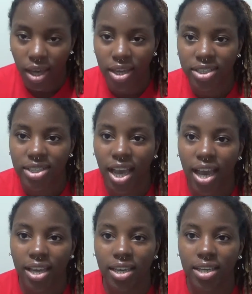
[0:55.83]
a
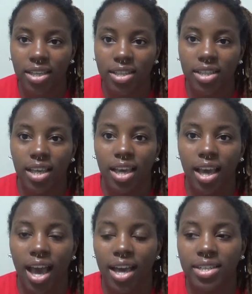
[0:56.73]
jacket
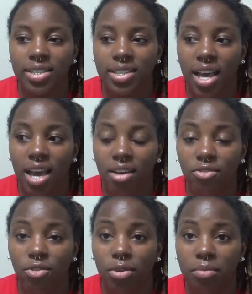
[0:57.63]
that I designed
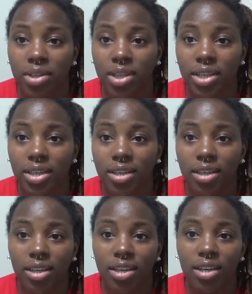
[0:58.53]
for Malia.
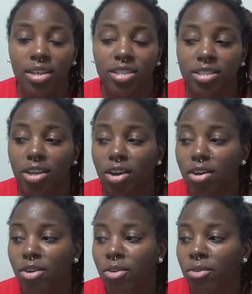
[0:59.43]

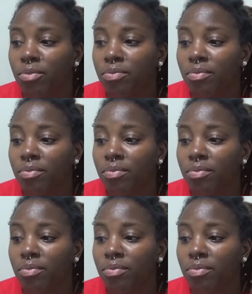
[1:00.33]
So